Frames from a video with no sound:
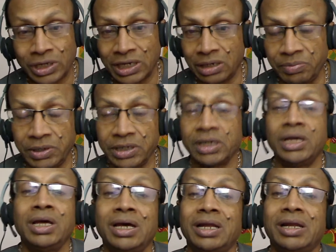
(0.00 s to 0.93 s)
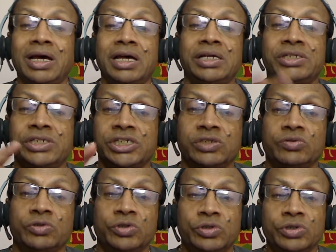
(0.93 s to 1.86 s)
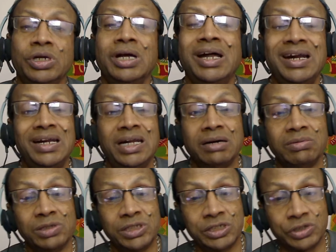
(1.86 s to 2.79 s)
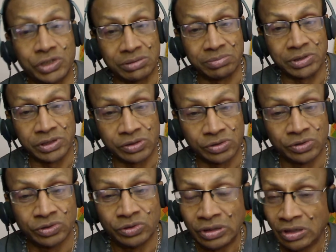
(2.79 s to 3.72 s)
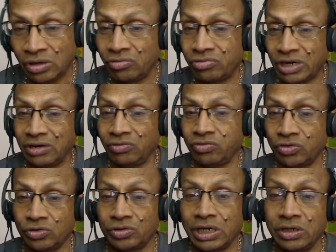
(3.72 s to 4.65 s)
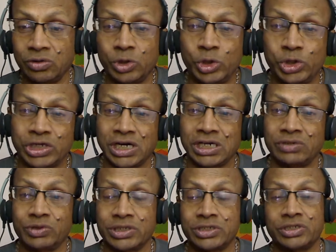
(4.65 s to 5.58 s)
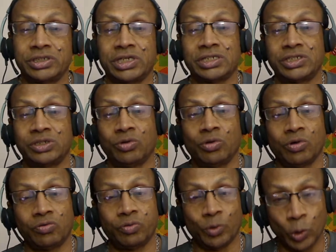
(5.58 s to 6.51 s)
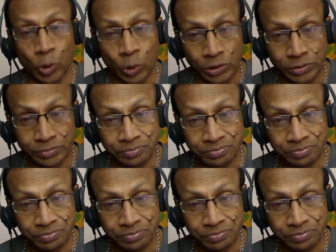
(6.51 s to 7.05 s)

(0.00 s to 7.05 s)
I repeat, 964 000054. I don't charge for consultancy over phone.